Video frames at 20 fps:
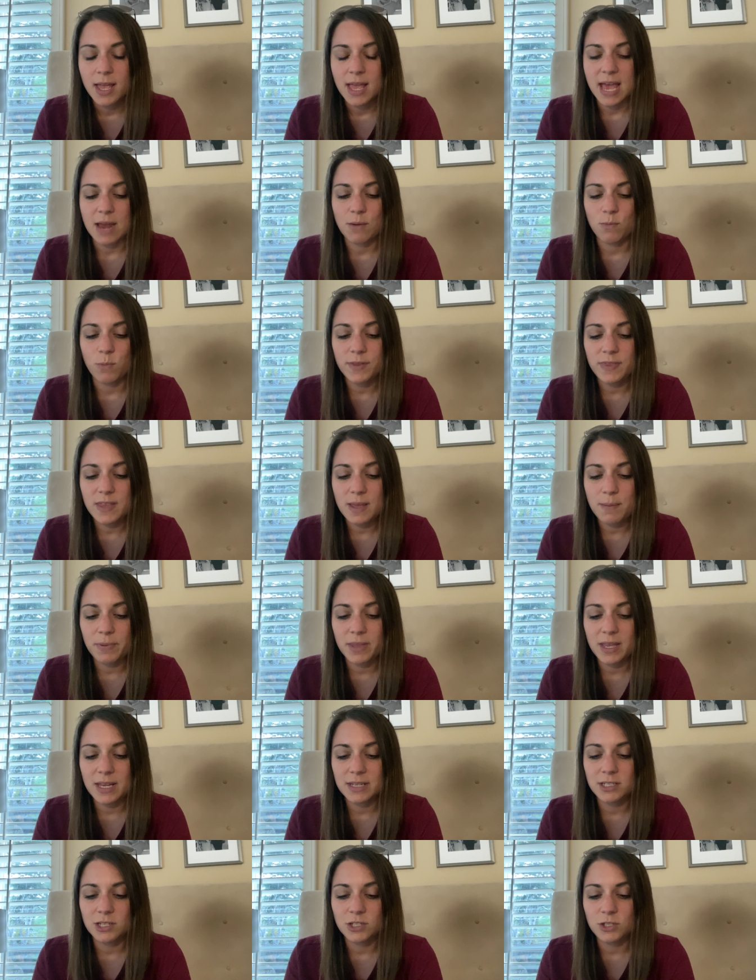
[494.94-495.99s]
and what they
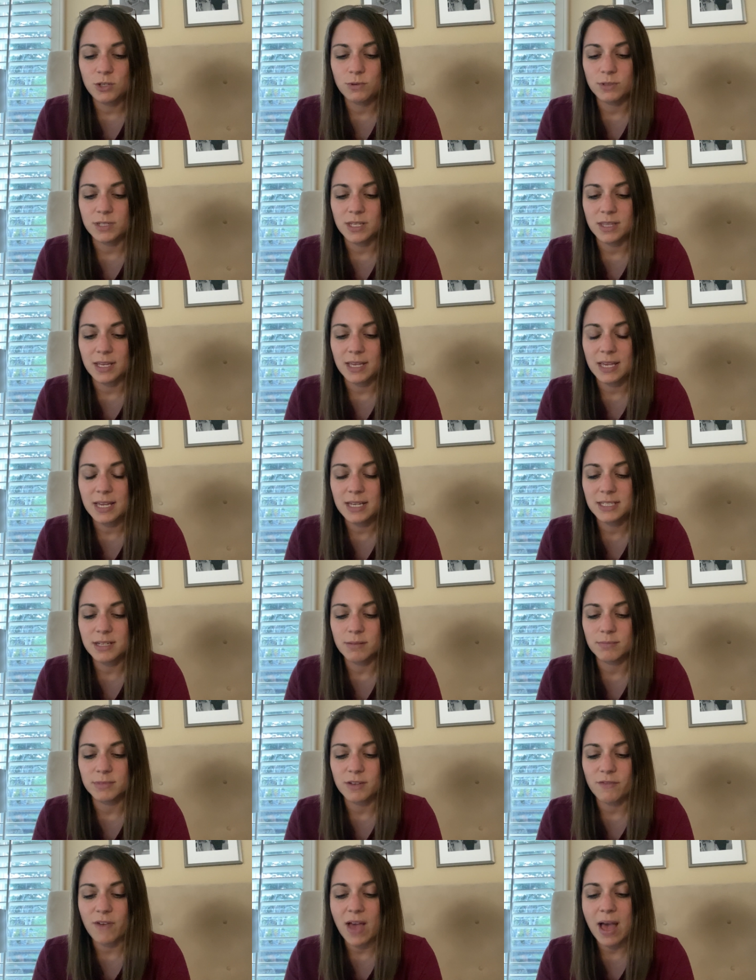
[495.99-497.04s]
plan to do to the
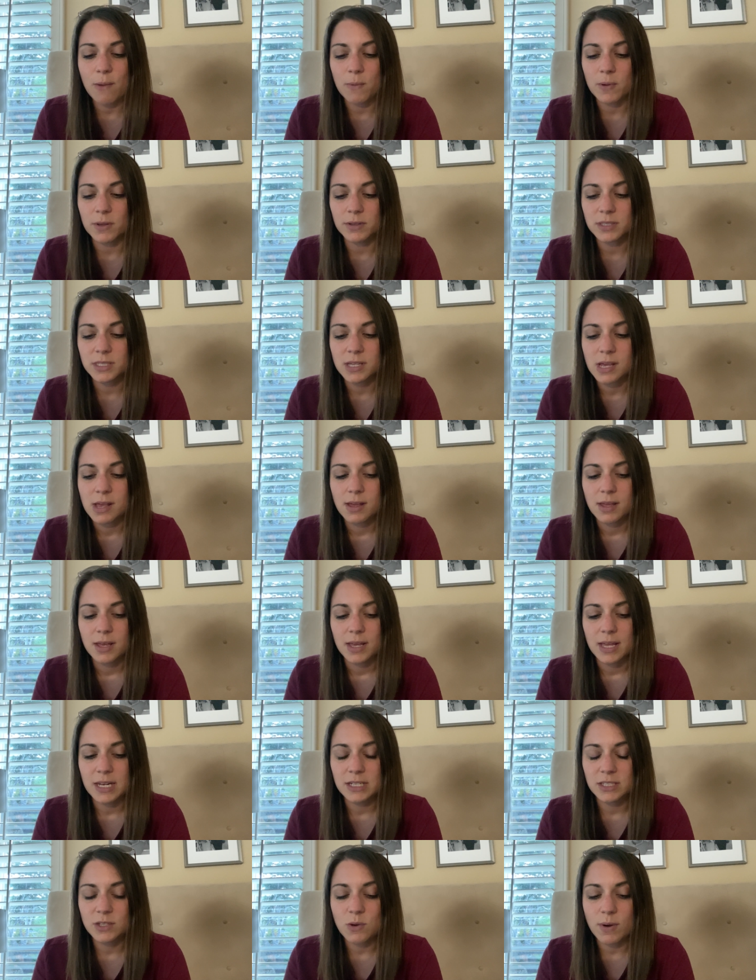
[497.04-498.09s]
kingdoms of owls.
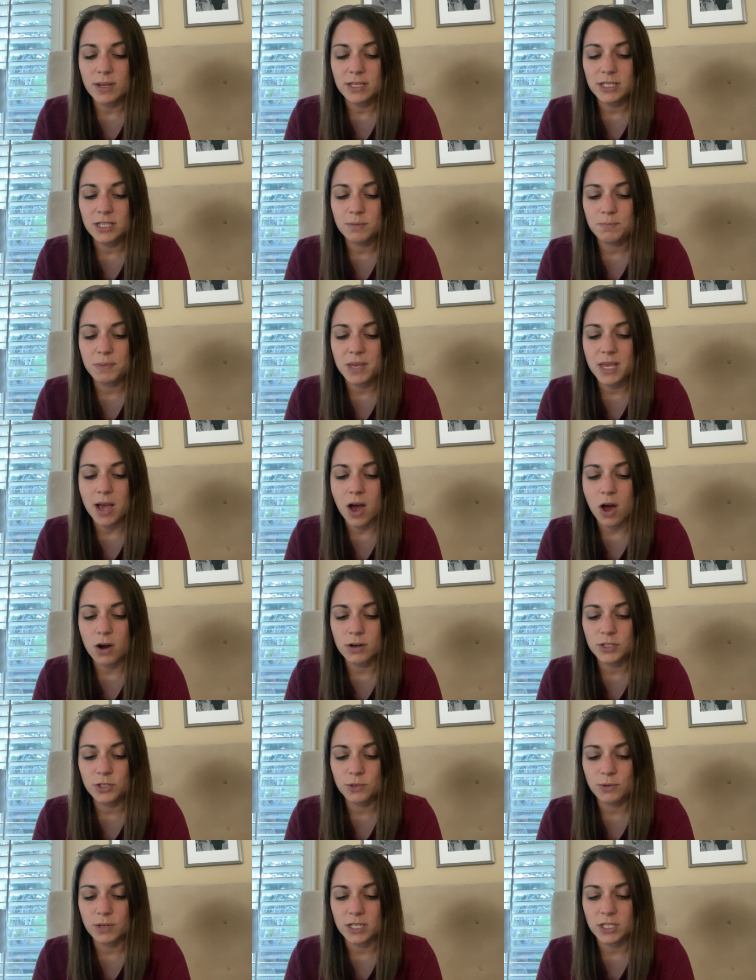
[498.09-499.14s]
It is going to be our
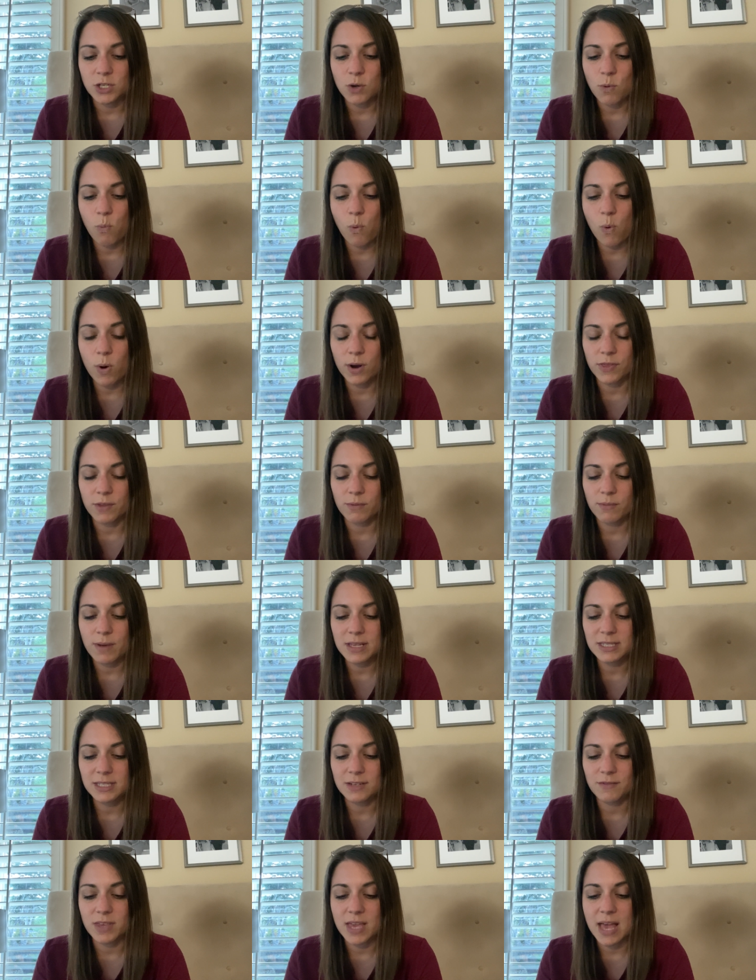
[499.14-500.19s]
duty to warn the
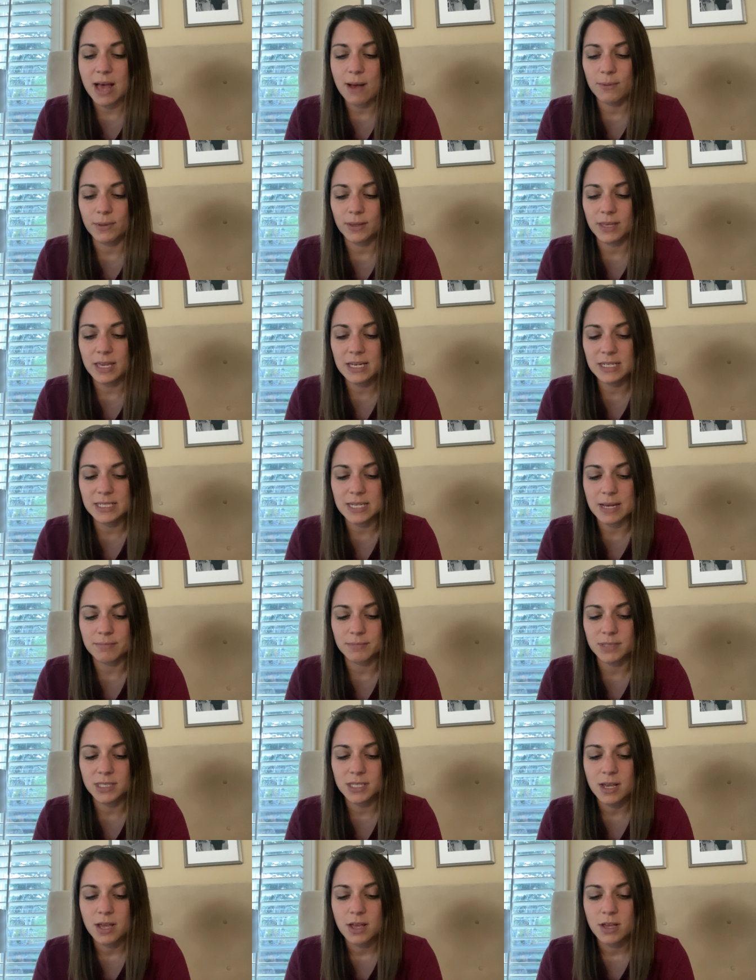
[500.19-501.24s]
rest of the owl
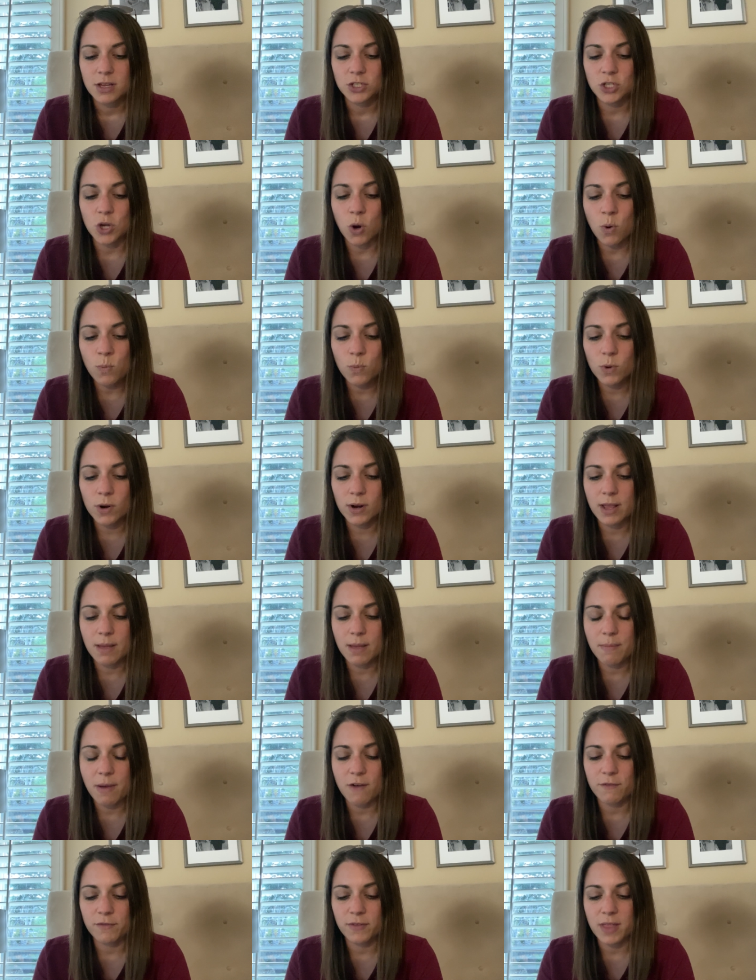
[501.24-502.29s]
kingdoms. Don't worry
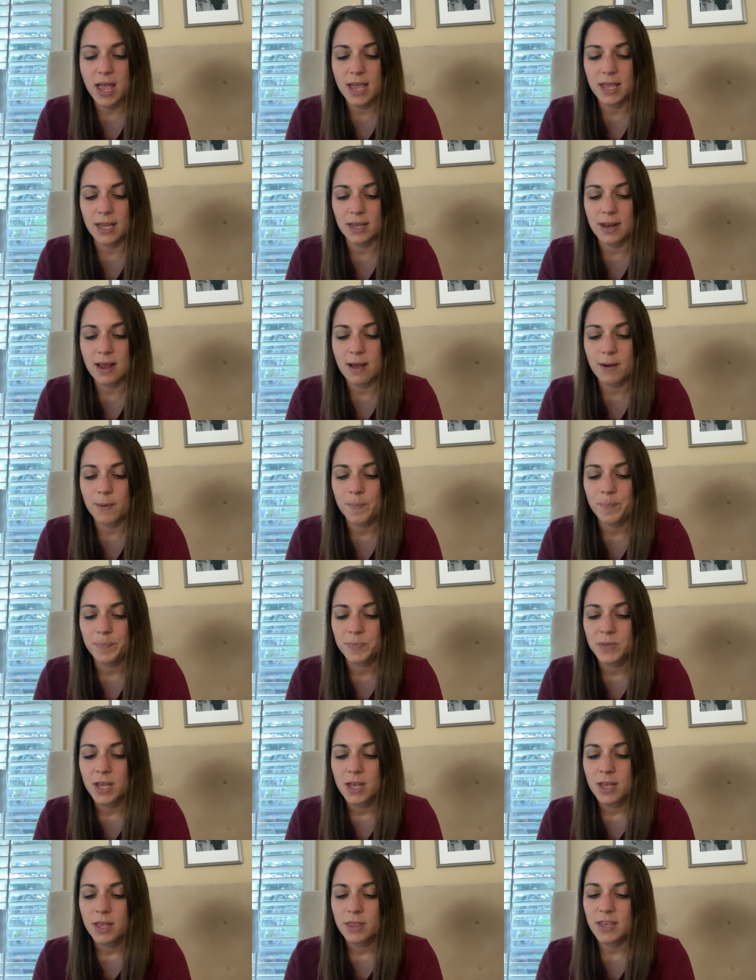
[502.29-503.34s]
about flying now.
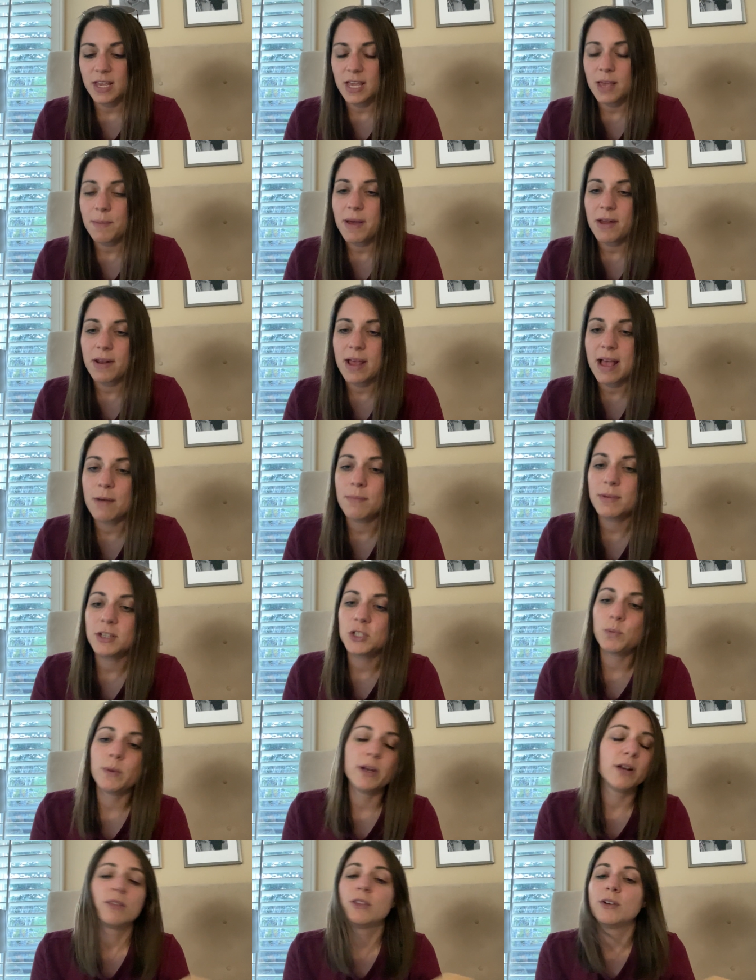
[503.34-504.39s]
Think about how much
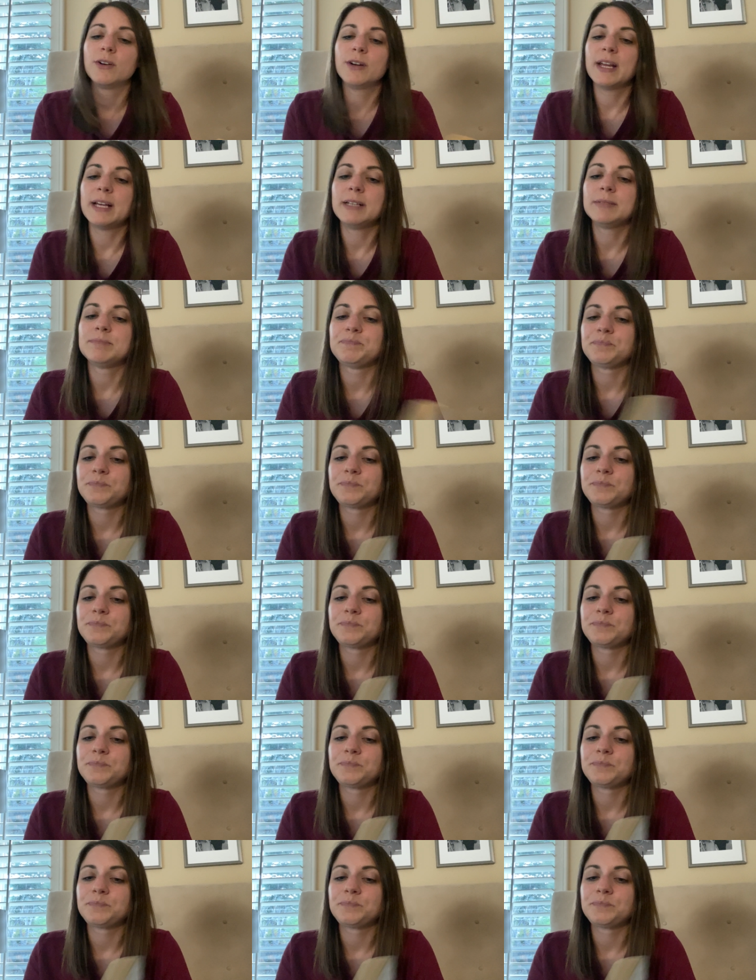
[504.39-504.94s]
we are learning.